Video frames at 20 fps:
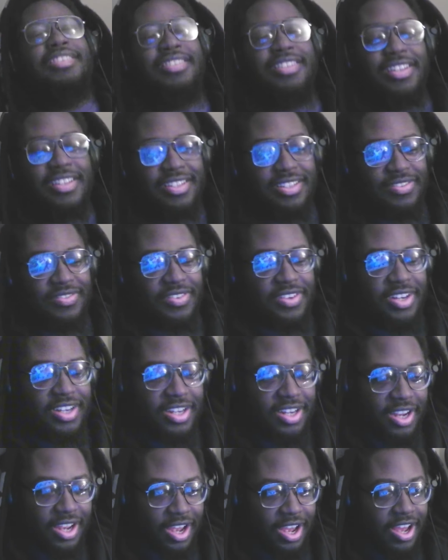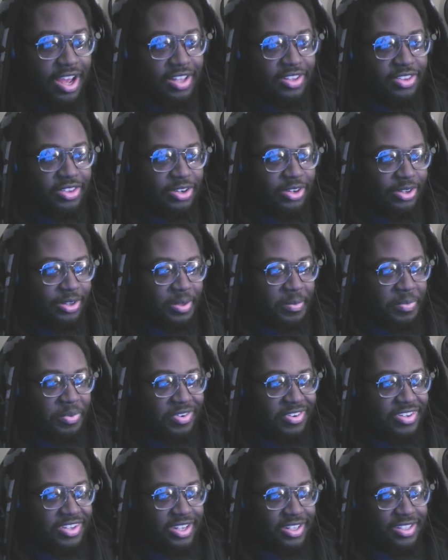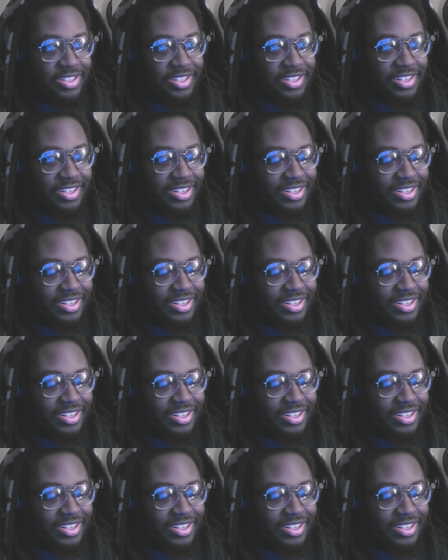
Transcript: That's funny. I literally predicted